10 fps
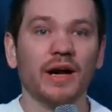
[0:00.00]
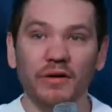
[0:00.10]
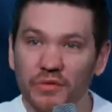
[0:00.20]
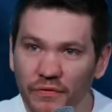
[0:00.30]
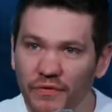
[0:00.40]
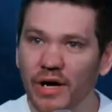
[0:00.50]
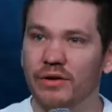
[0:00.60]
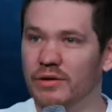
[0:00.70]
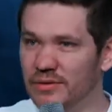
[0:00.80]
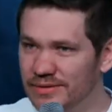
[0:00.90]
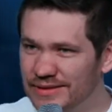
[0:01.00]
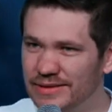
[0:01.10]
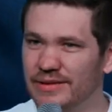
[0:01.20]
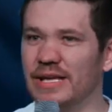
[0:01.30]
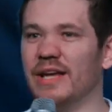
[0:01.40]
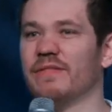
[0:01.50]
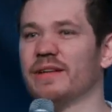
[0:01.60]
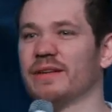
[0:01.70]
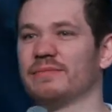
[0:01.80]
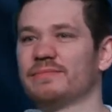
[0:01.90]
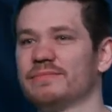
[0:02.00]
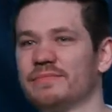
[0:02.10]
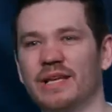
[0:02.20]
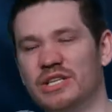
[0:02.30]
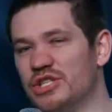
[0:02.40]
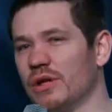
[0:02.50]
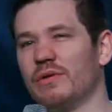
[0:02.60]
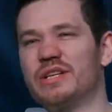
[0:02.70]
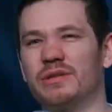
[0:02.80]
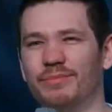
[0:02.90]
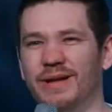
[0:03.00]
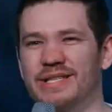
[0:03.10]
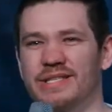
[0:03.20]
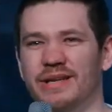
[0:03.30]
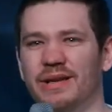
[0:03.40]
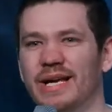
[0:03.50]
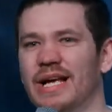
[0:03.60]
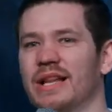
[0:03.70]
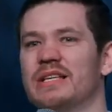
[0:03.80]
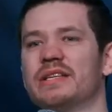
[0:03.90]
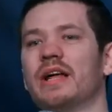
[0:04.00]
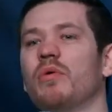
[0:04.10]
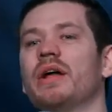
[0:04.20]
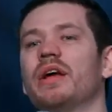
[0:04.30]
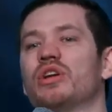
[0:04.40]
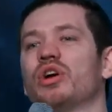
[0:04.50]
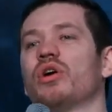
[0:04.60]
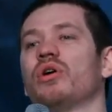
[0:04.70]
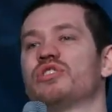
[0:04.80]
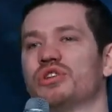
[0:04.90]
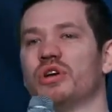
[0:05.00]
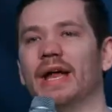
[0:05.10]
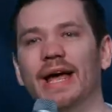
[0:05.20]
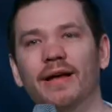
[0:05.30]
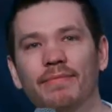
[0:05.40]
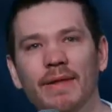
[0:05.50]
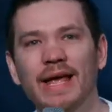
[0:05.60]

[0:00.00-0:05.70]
of their father David. Generational blessing. Listen, I want to encourage you today.